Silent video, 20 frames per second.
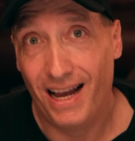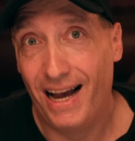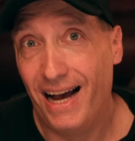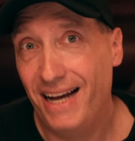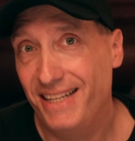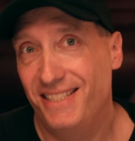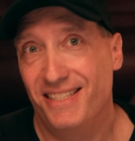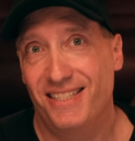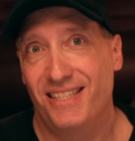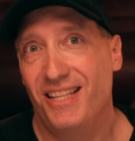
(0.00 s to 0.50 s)

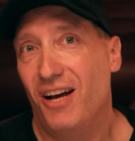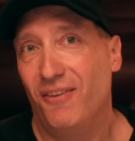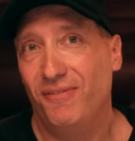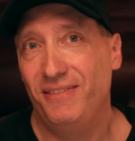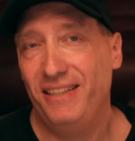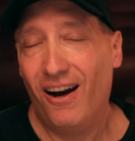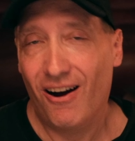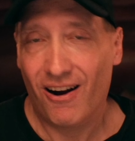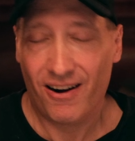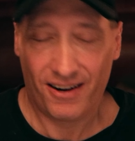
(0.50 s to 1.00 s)
I just love
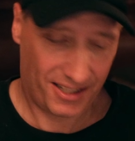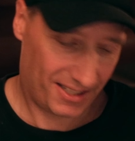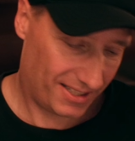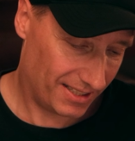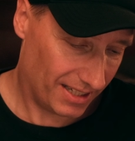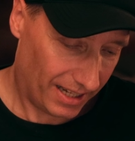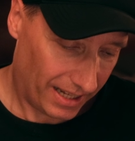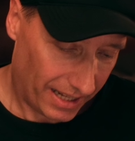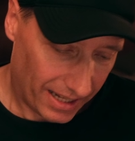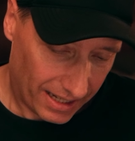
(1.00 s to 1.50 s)
the
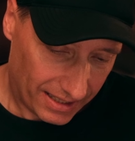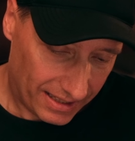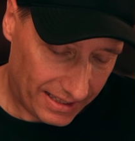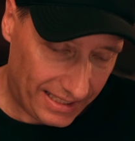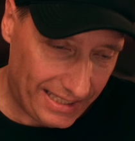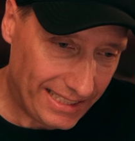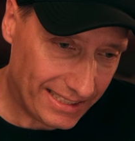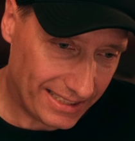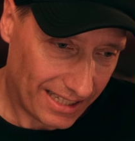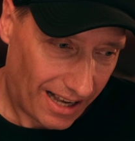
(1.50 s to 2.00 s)
arcs.
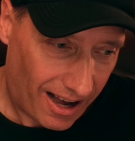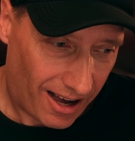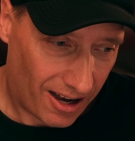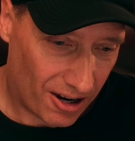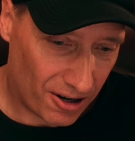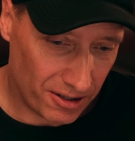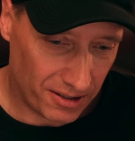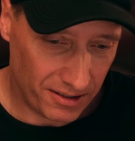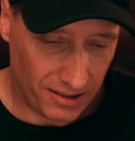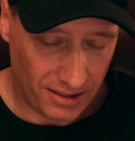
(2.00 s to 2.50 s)
These
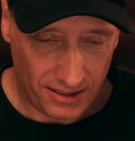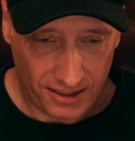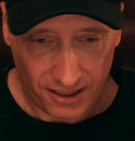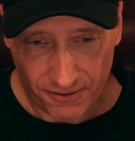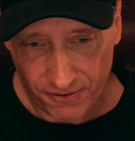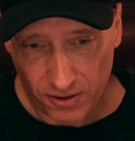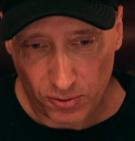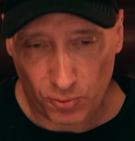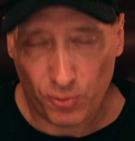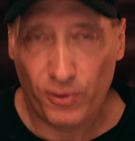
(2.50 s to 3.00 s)
are
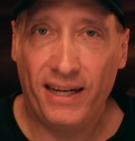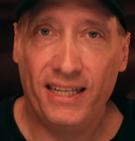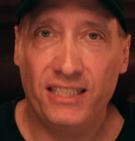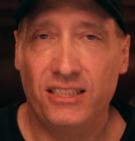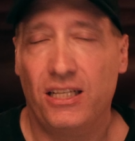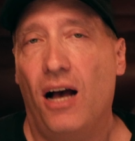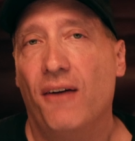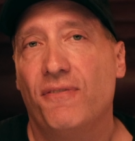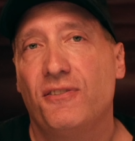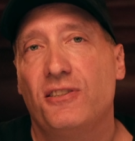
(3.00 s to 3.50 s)
different ways
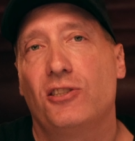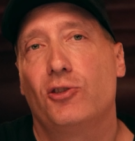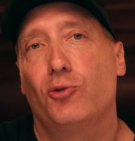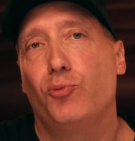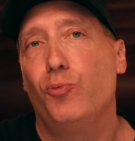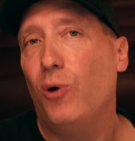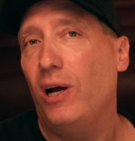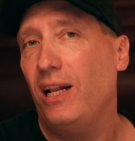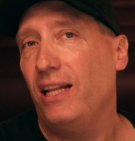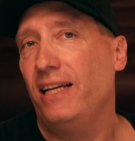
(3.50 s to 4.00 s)
of
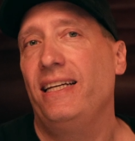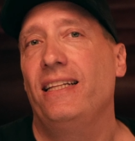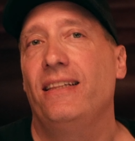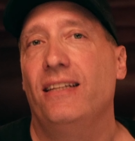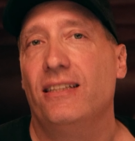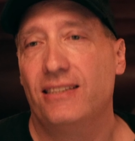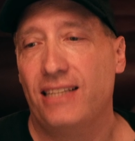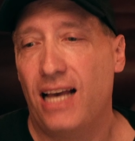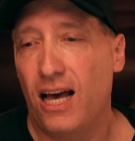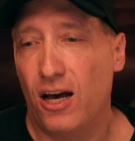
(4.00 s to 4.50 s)
swelling in
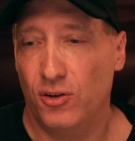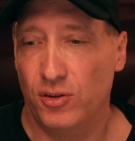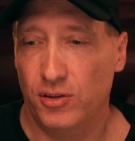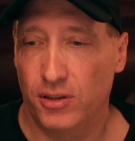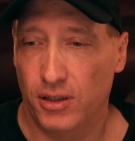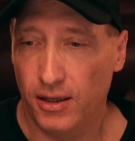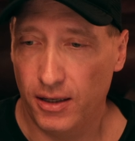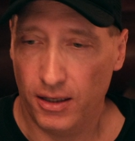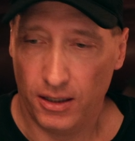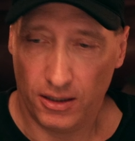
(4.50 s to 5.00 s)
the sound.
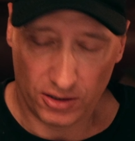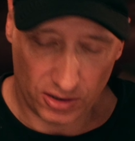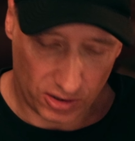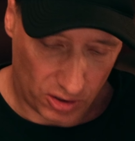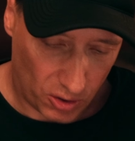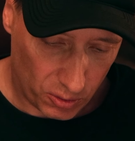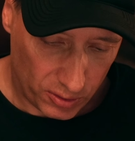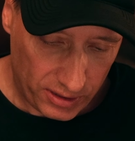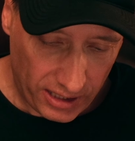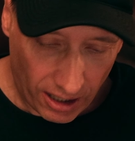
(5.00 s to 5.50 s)

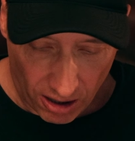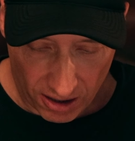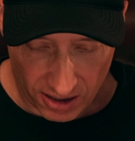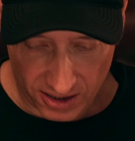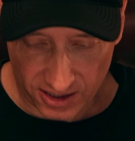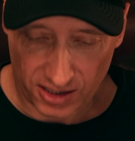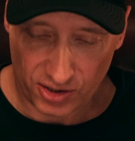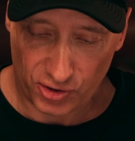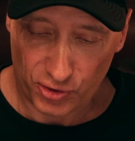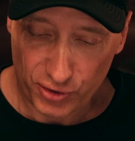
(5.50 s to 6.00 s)
So the
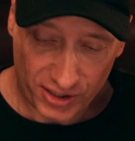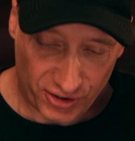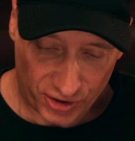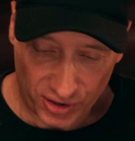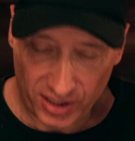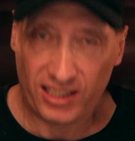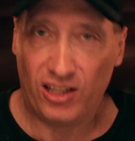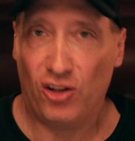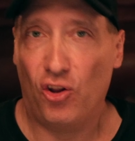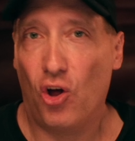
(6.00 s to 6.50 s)
arcs are
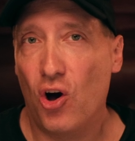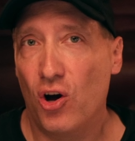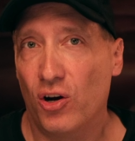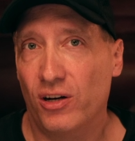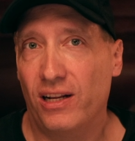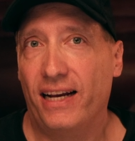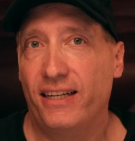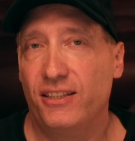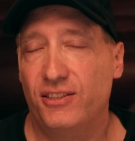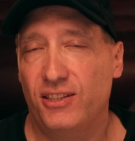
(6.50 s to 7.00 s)
traditionally long
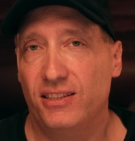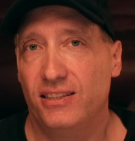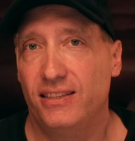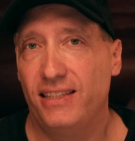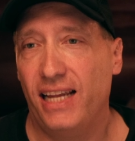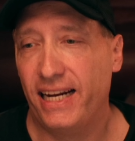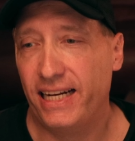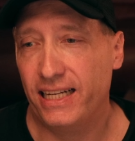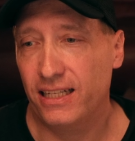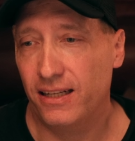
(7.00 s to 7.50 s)
like a
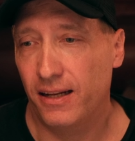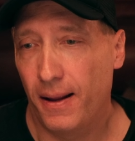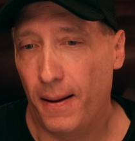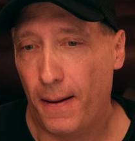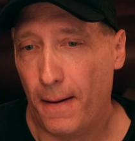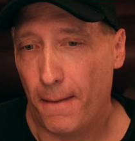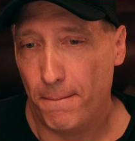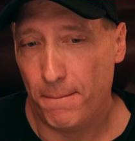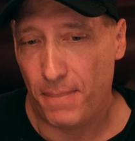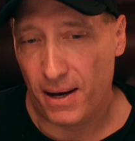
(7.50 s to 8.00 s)
sustain,
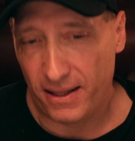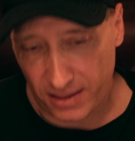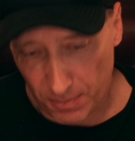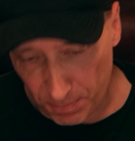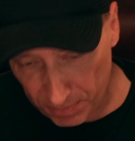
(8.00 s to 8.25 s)
but the